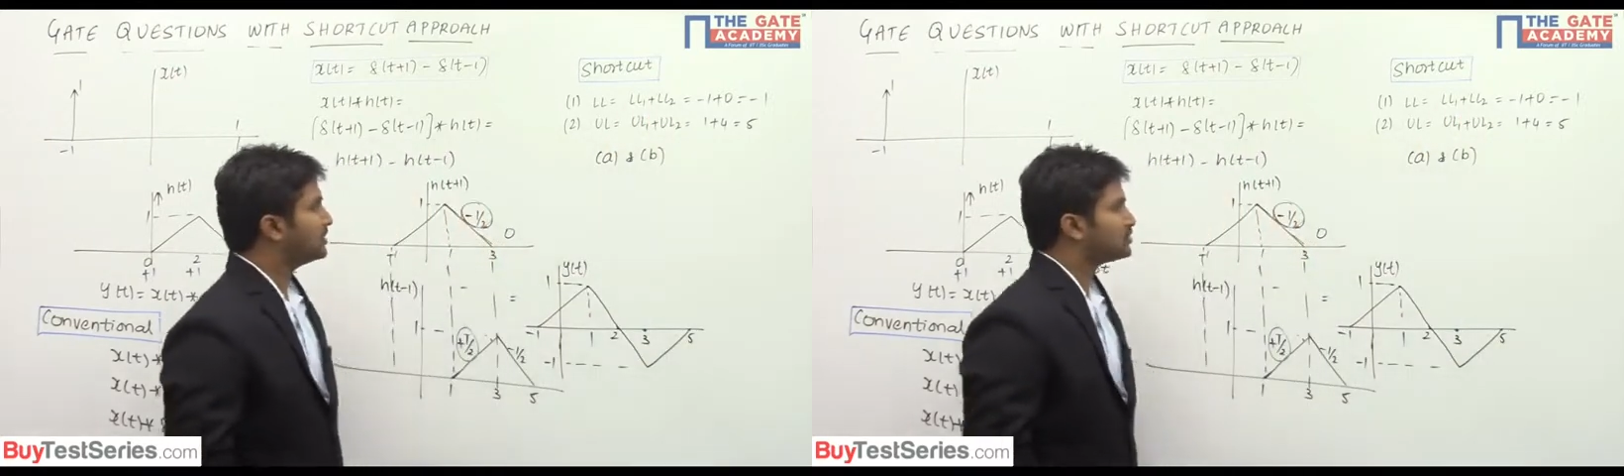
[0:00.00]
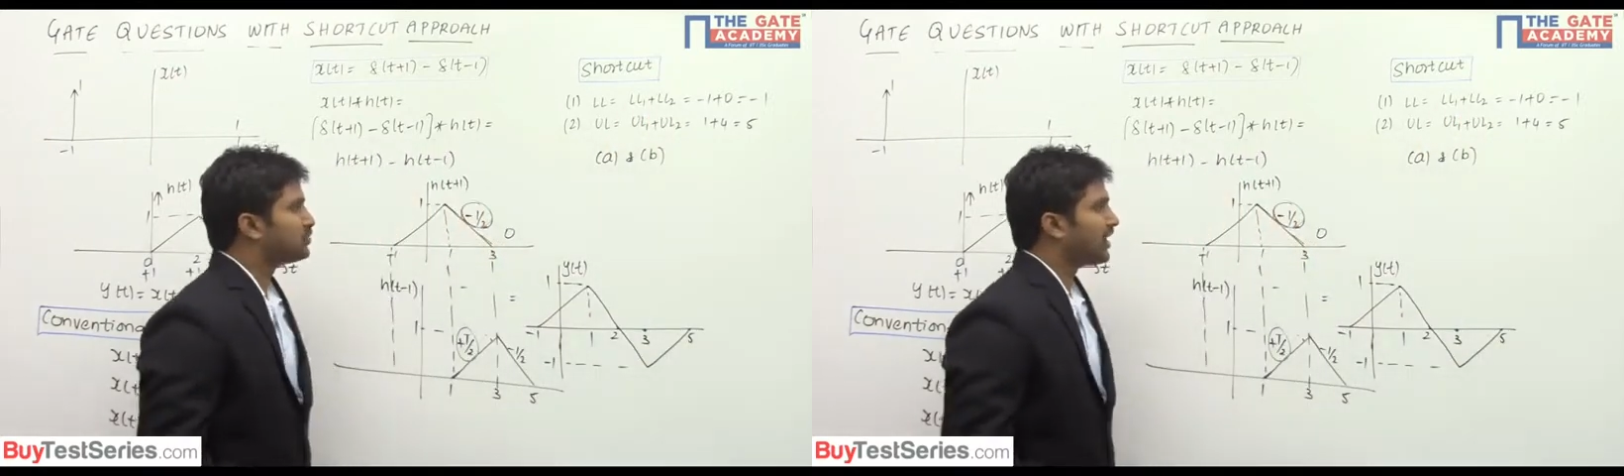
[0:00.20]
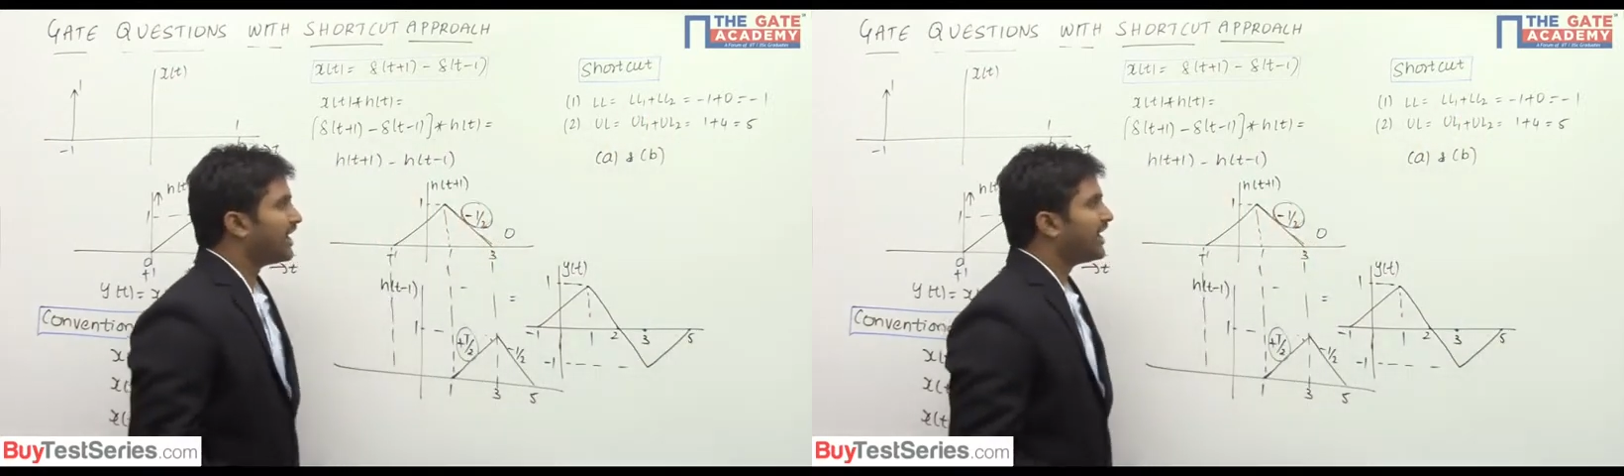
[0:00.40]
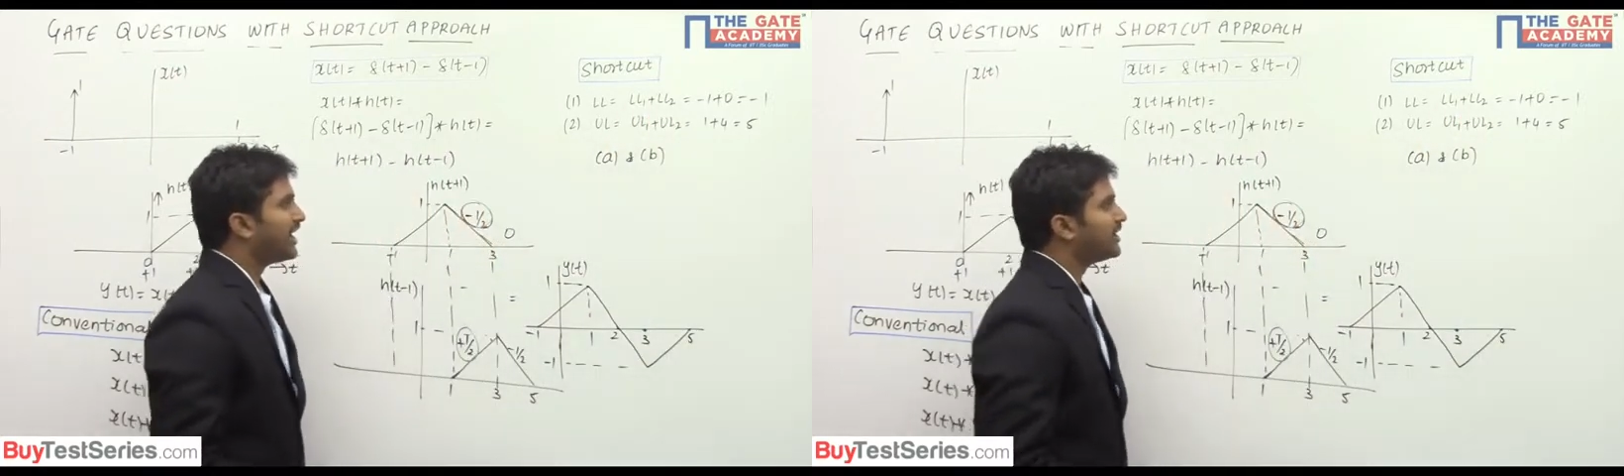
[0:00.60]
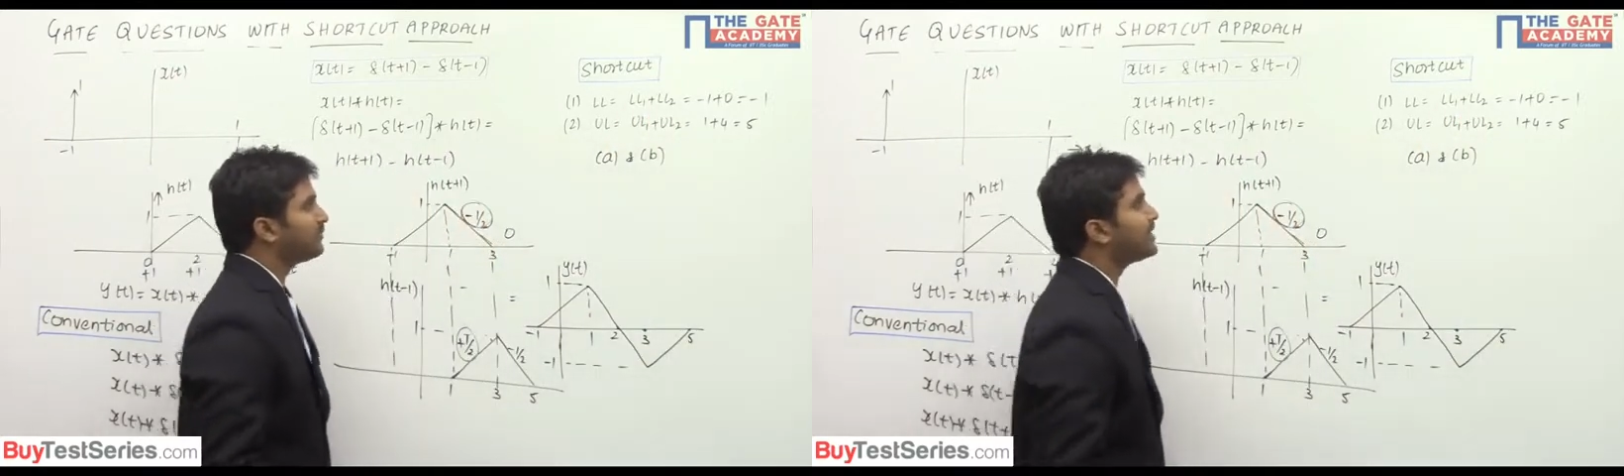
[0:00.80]
So A
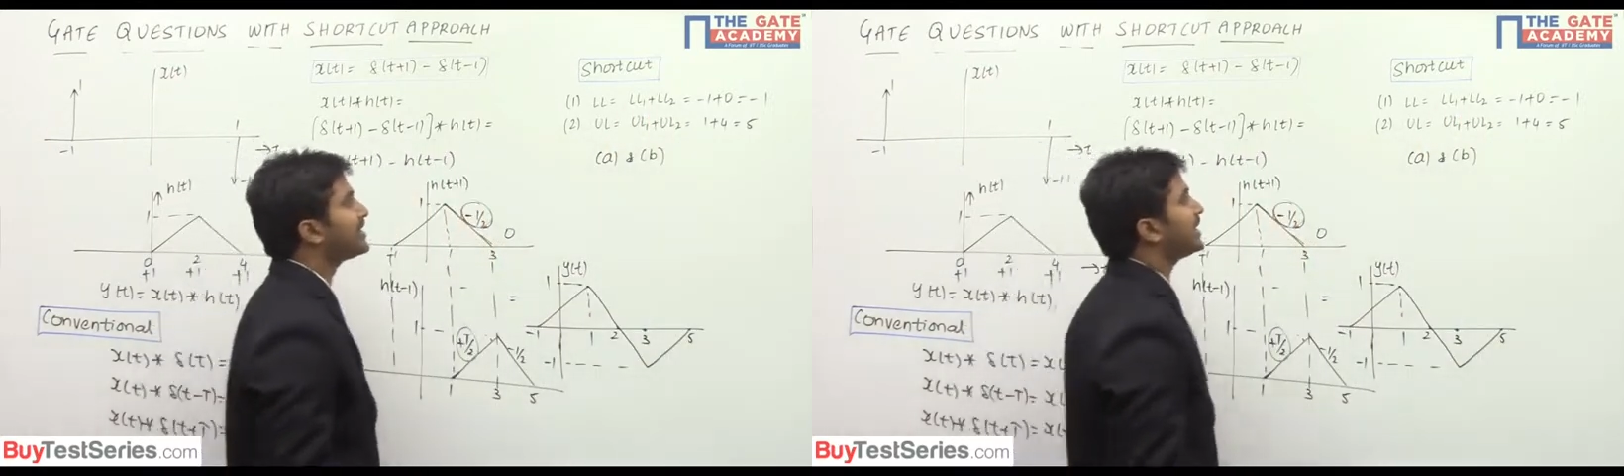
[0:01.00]
and B